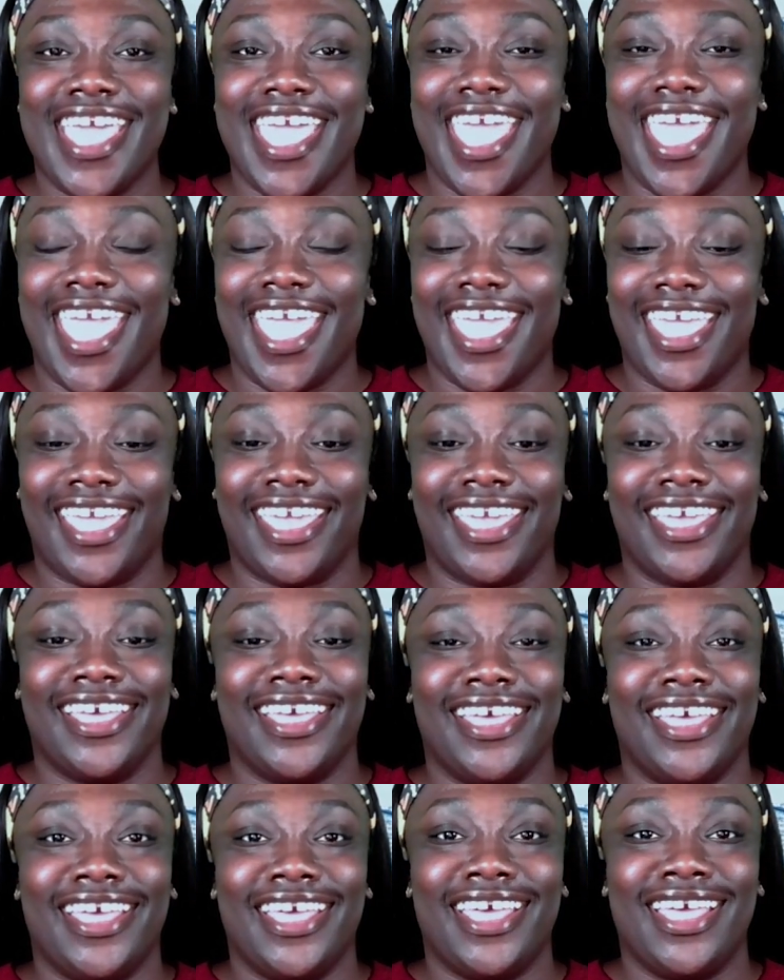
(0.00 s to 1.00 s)

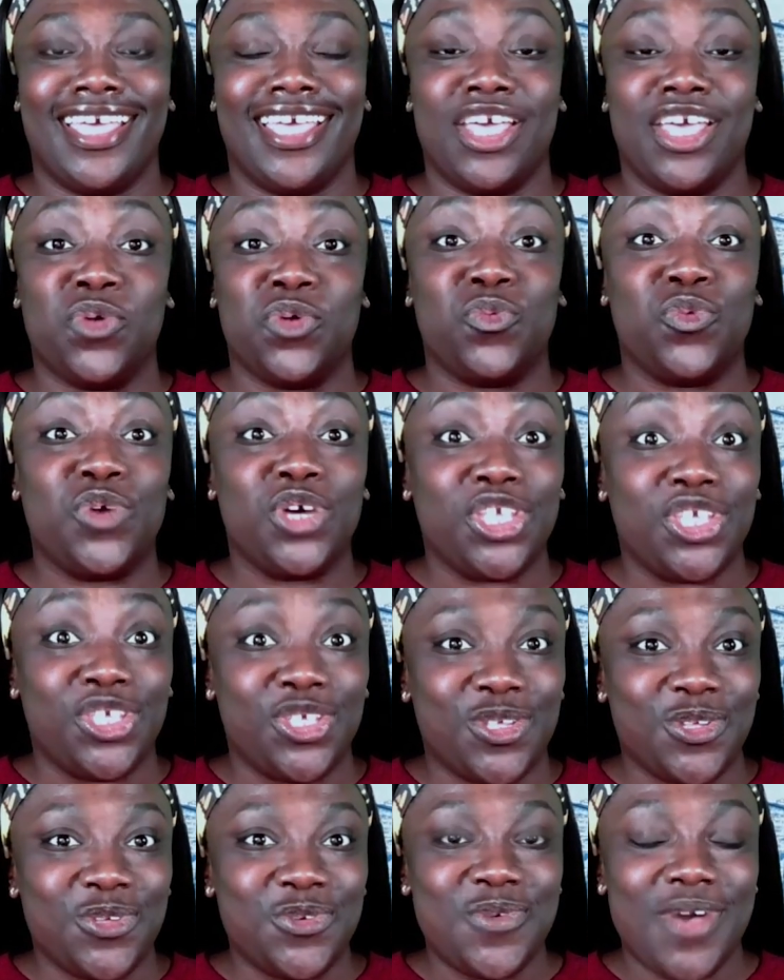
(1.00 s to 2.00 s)
Hey, will
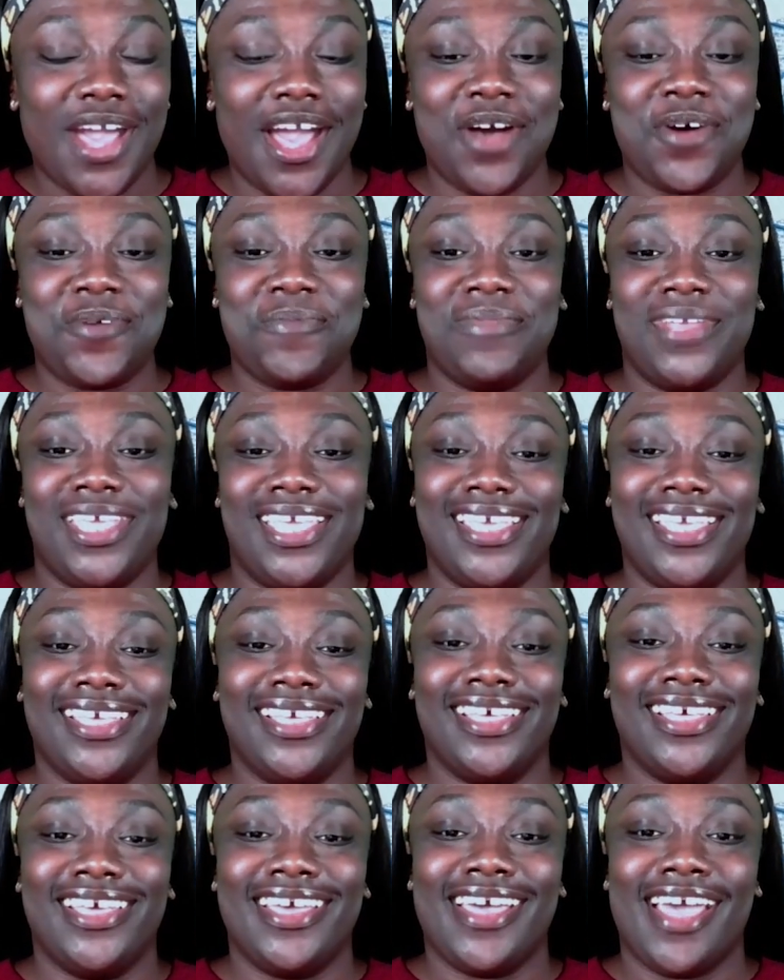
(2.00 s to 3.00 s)
you help me?